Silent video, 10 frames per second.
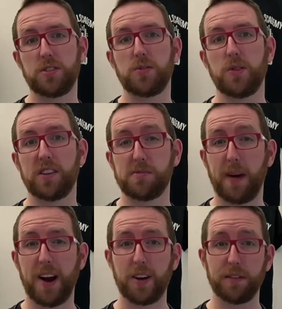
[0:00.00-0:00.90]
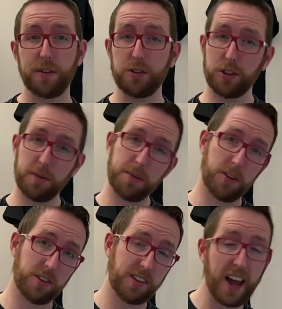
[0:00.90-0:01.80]
to aspiring future
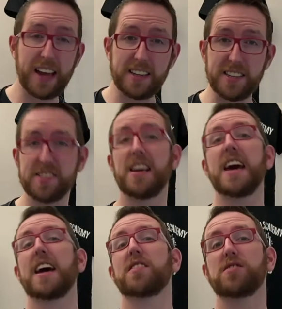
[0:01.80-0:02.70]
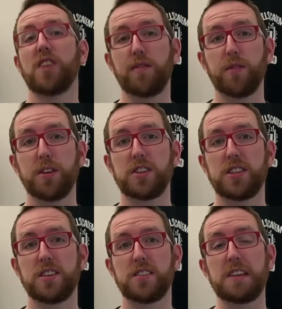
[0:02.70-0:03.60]
computer scientists and software
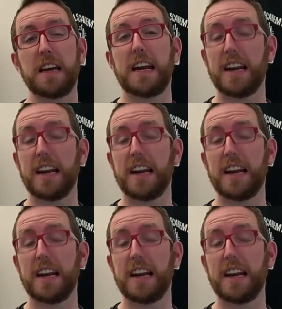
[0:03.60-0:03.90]
engineers,